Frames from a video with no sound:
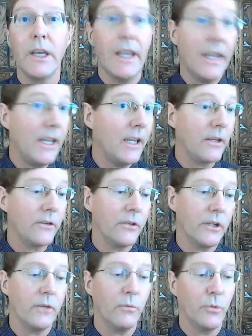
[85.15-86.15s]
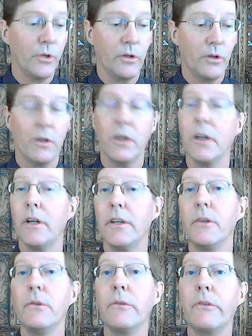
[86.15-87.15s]
and it will uh,
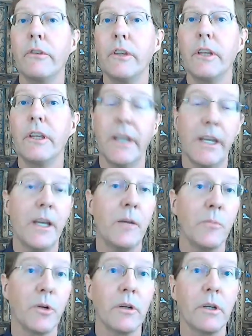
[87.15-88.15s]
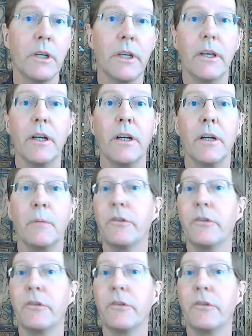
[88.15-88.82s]
use the camera um,